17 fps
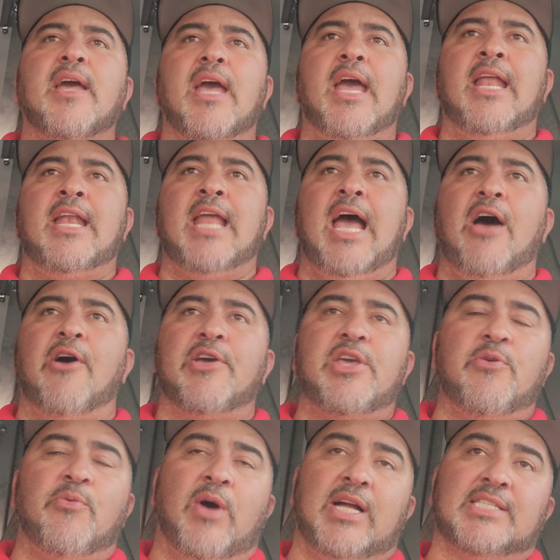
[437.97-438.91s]
And now
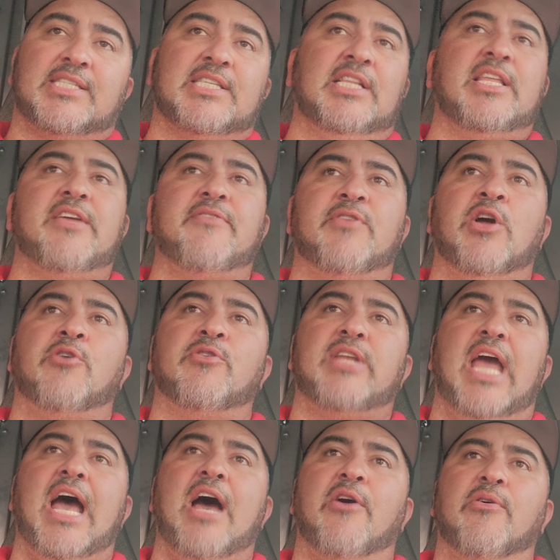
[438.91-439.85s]
he wants to leave no
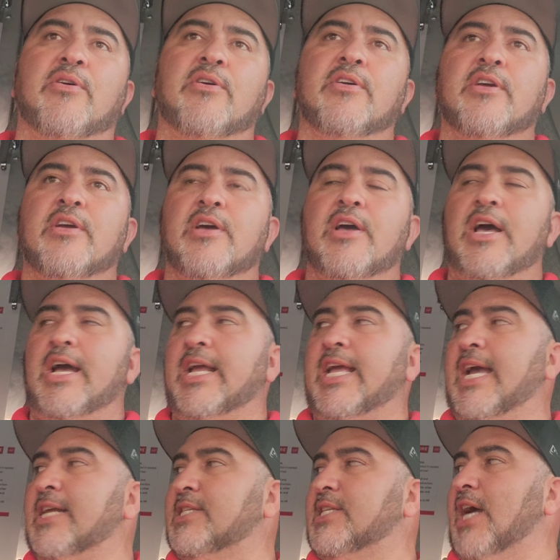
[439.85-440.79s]
doubt
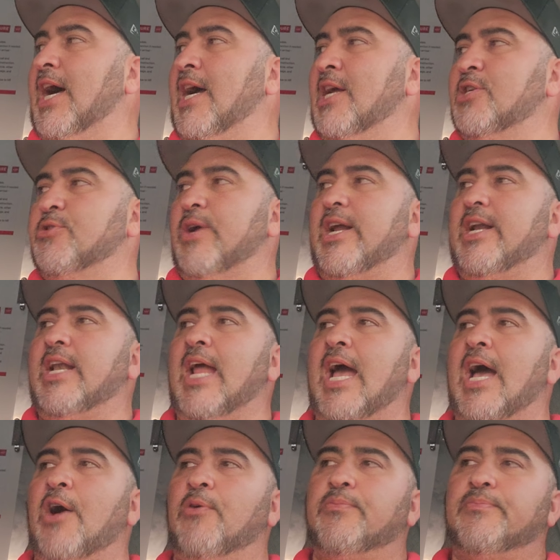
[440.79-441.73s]
against Andre.
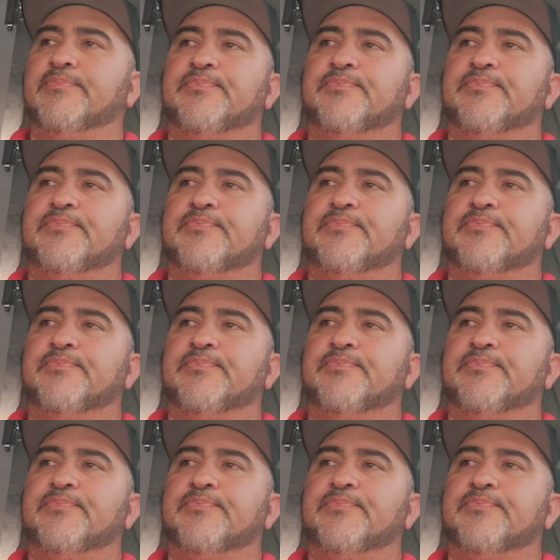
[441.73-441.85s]
Now,